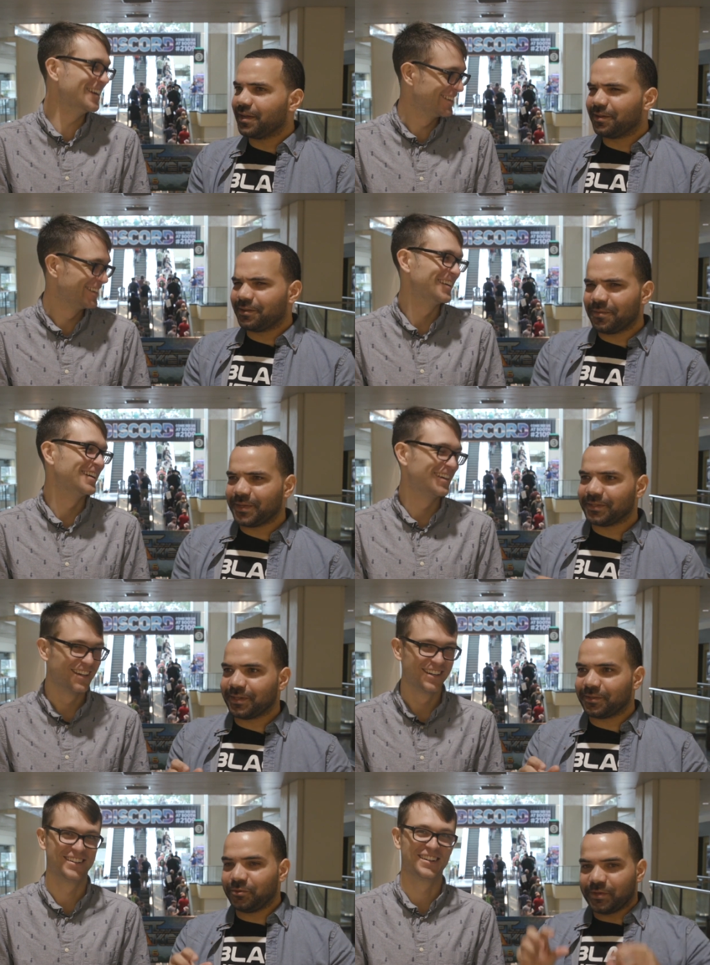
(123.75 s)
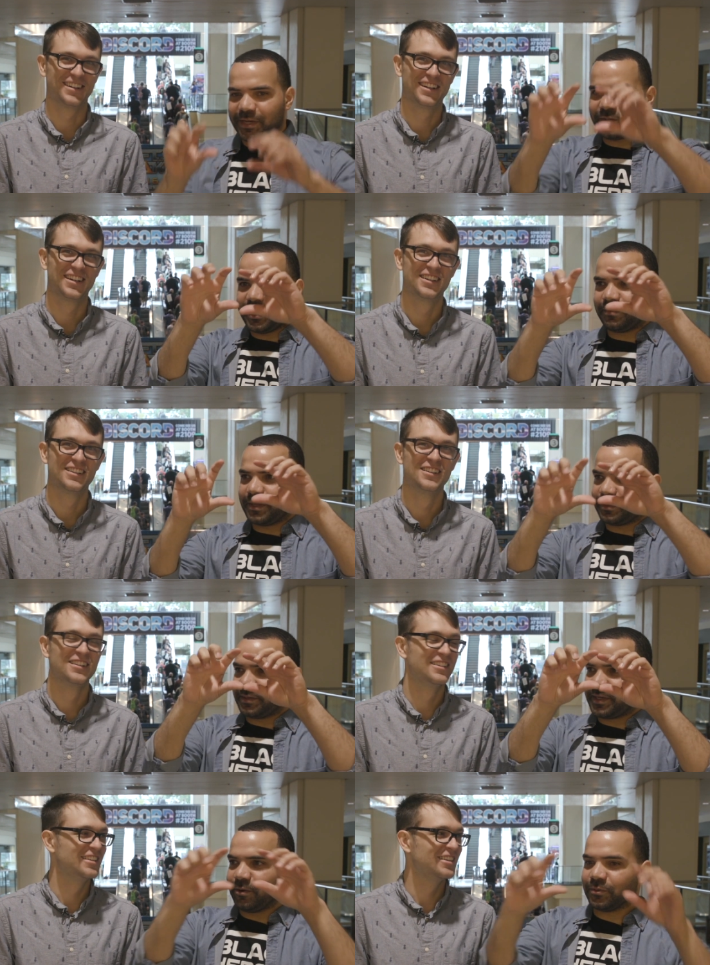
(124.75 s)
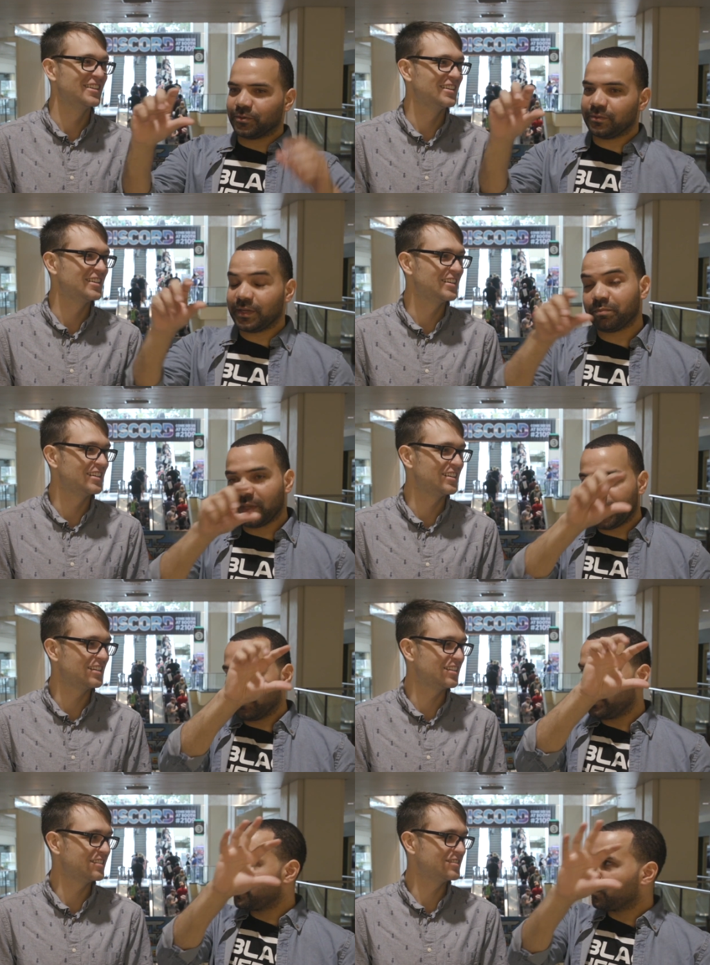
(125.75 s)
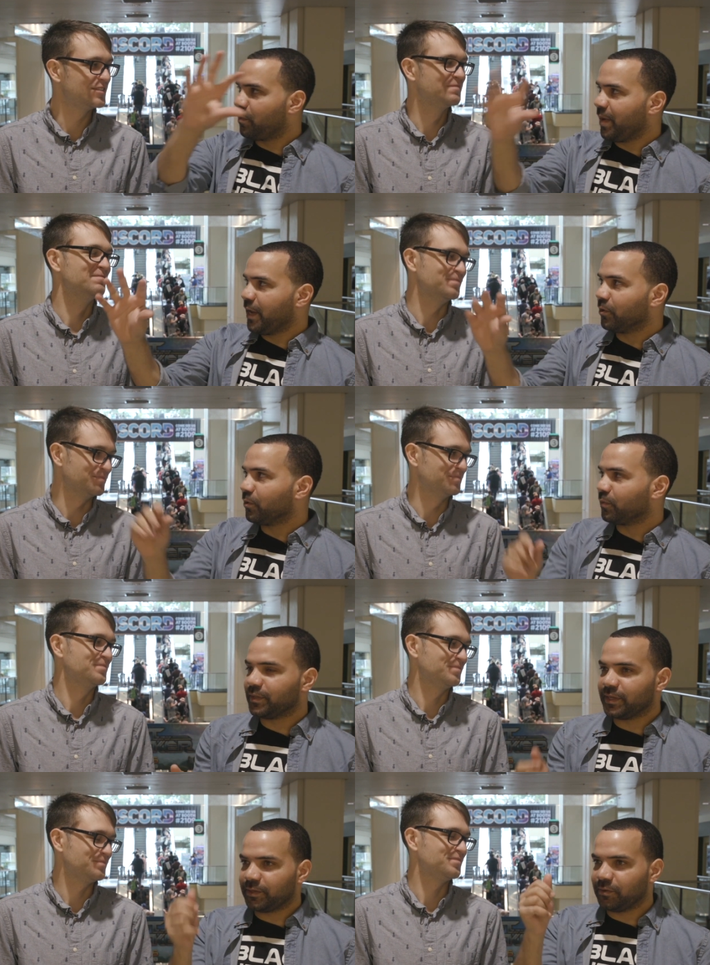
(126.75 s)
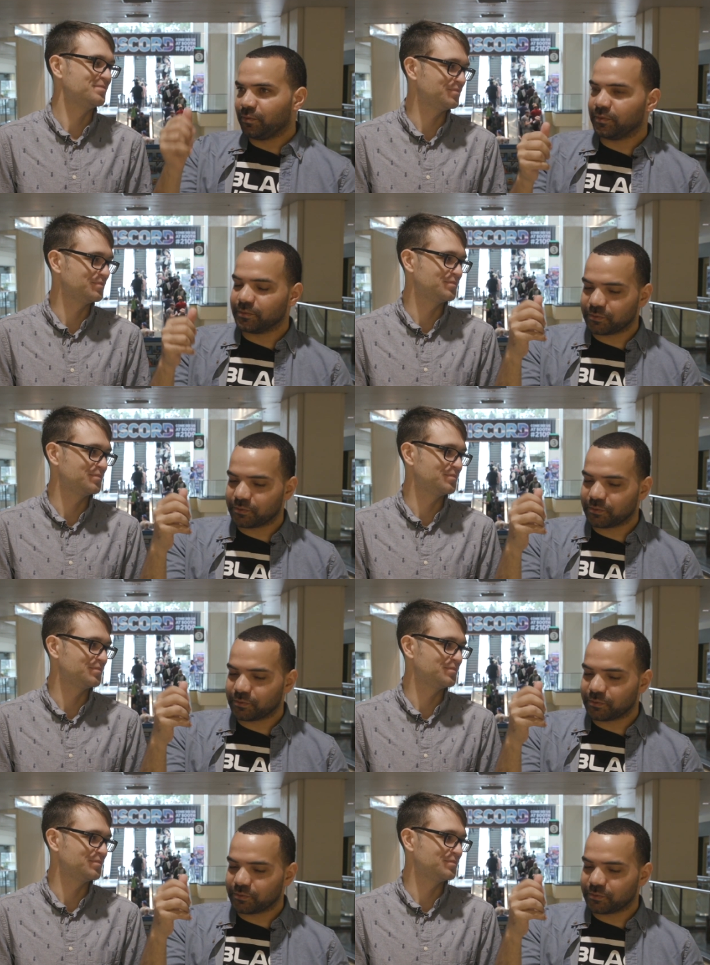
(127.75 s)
Speaker 1: Yeah, I mean like you know you actually have like the character like player like sort of banner mm -hmm. with like you know the